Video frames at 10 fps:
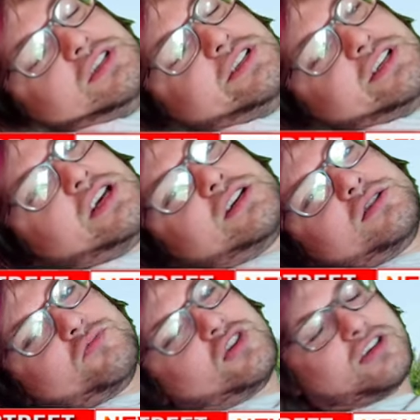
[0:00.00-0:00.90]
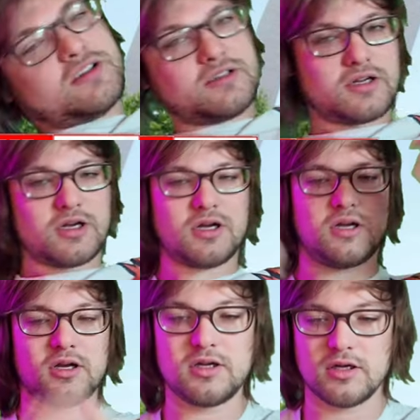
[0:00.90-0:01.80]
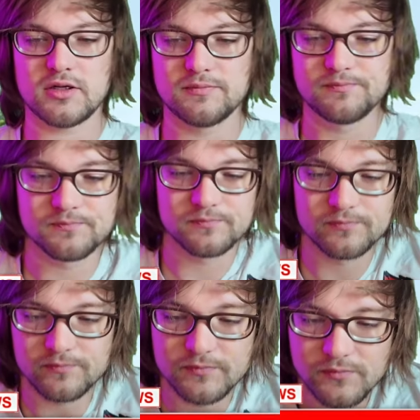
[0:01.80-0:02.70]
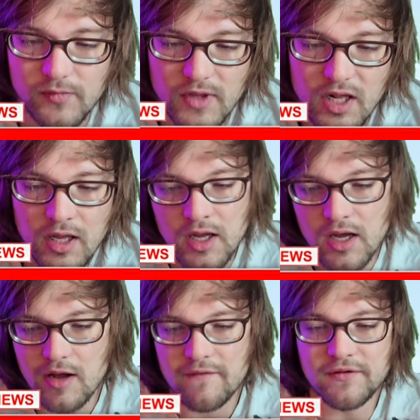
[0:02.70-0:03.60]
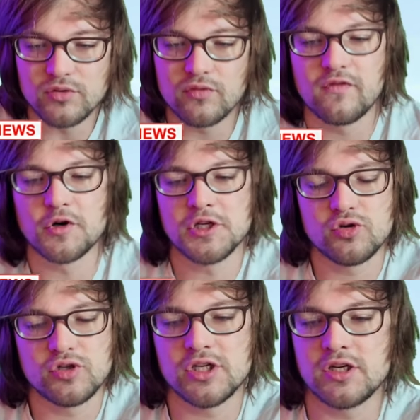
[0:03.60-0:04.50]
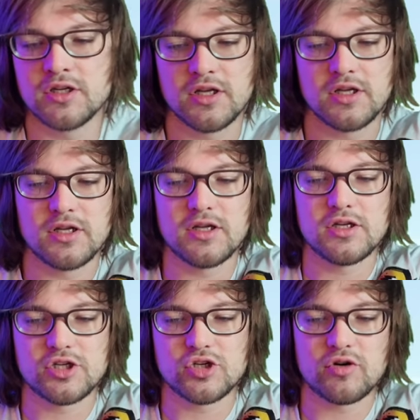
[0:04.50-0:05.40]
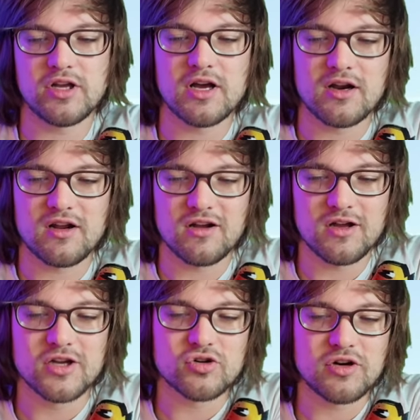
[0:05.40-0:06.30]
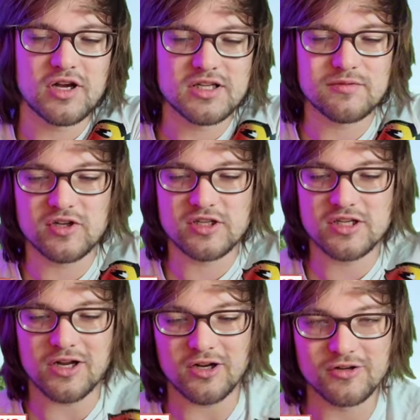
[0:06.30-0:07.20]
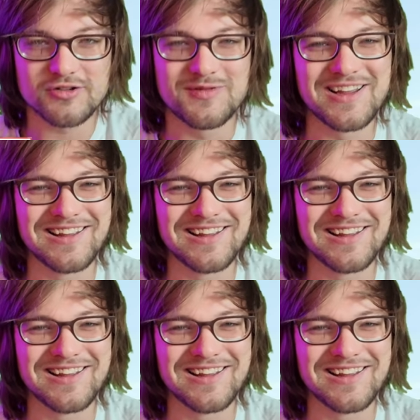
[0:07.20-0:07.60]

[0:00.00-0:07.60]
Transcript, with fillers: You getting it, man. I fuck with forty-two Dugg. Shorty got, uh, Shorty got some good songs.